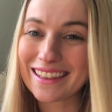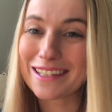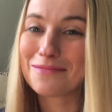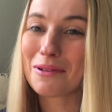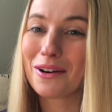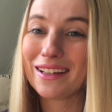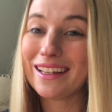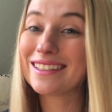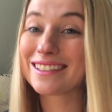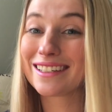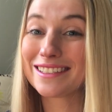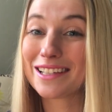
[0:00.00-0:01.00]
this party
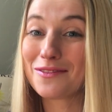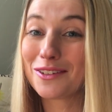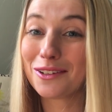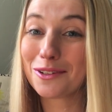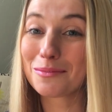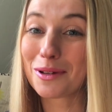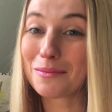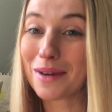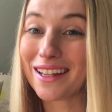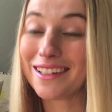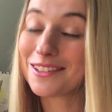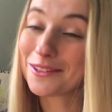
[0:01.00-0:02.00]
is going to save you a little bit of
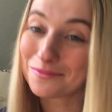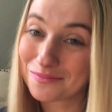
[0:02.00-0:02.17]
money too.